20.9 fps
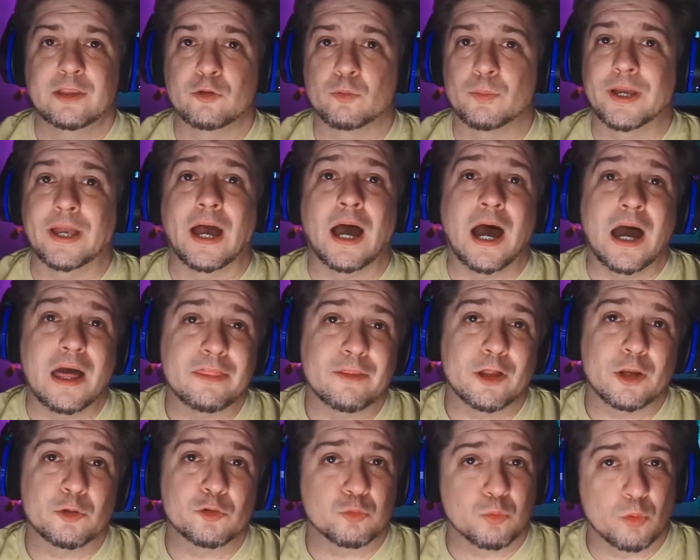way, I
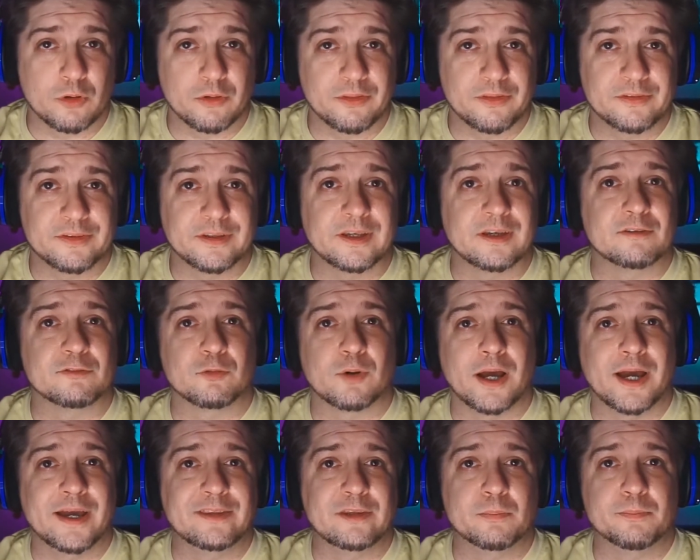thought it was worth it to give
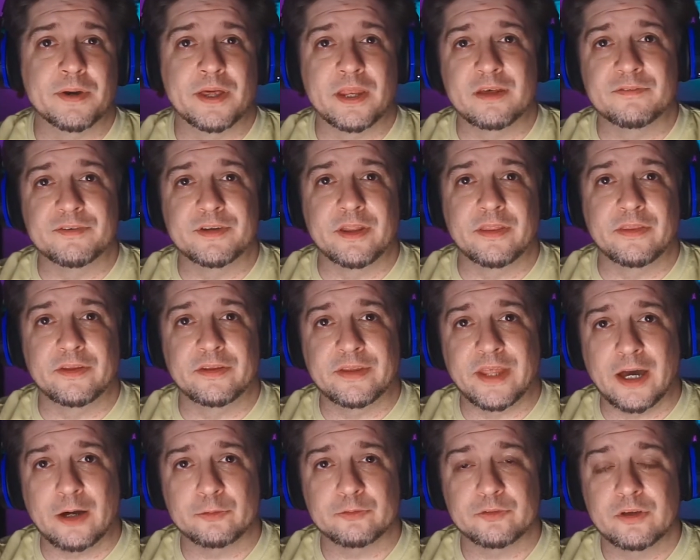Riot the benefit of the
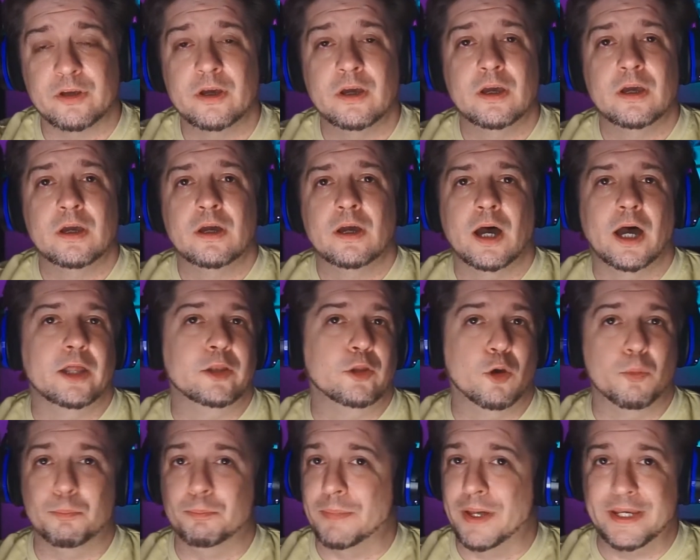doubt. I
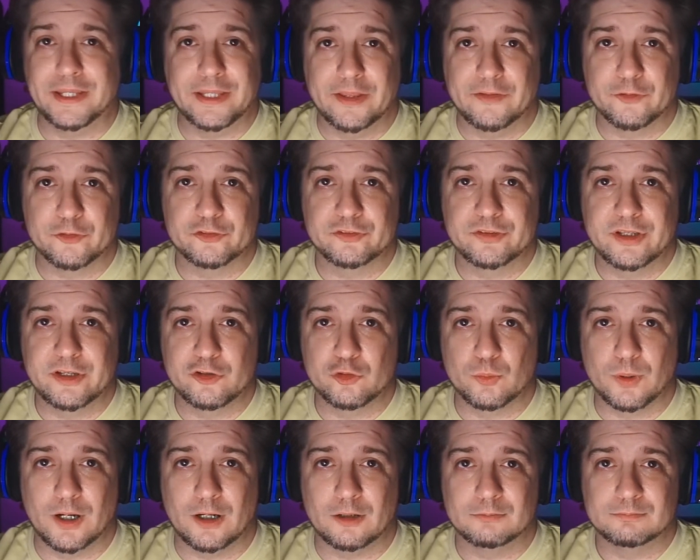know many others did as
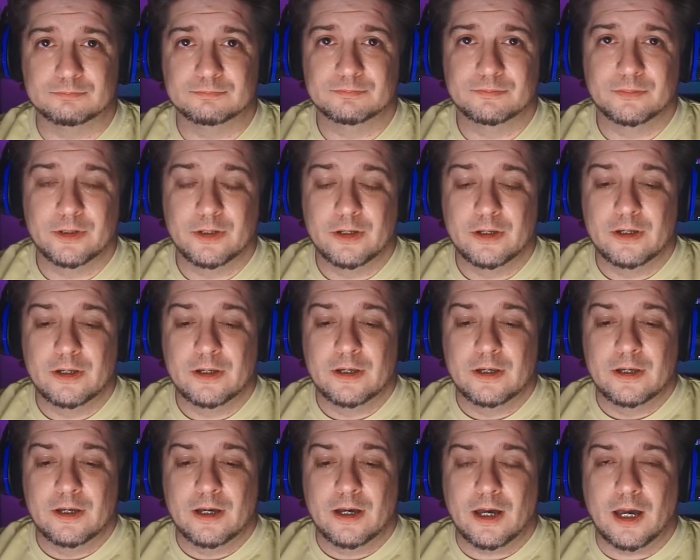well.
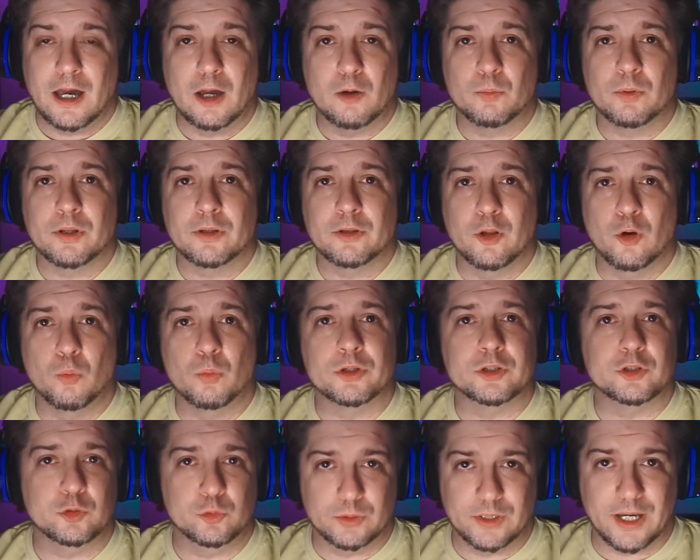I want to know what
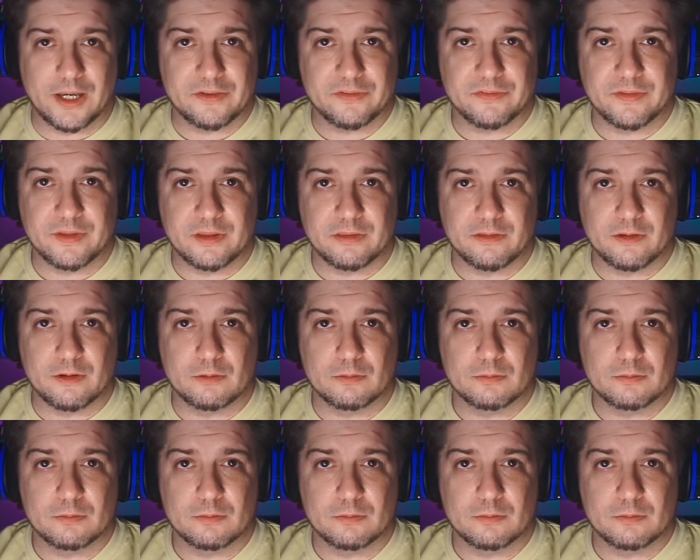you guys think, though.